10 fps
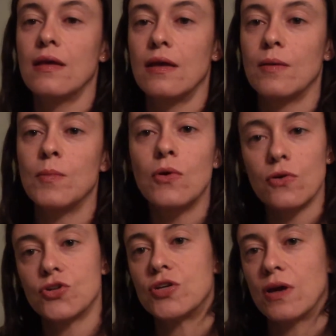
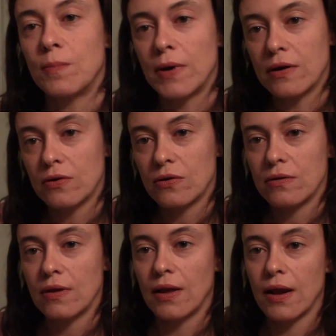more shea butter
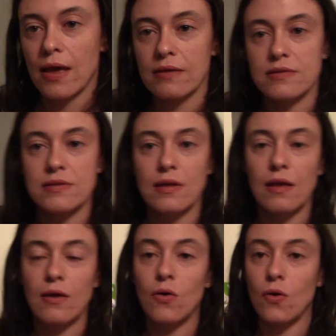and less
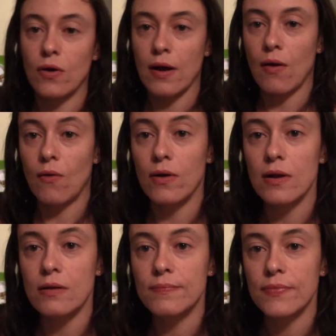coconut
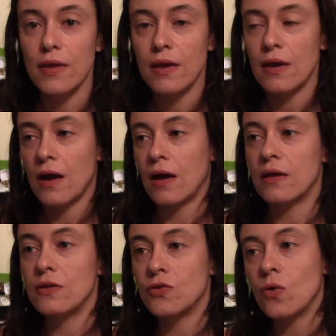oil.
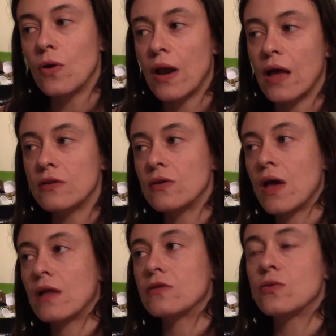I don't like
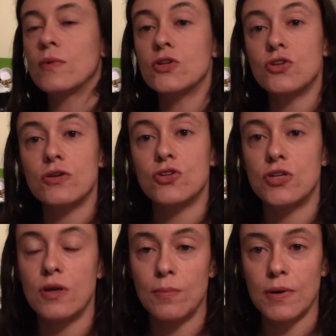to add too much
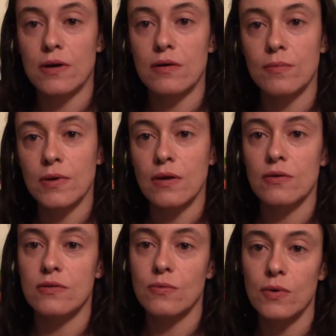shea butter
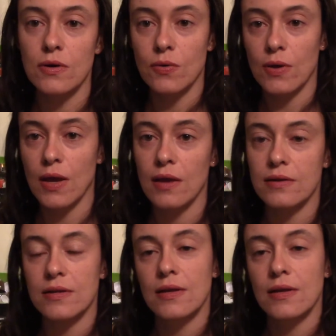because it will create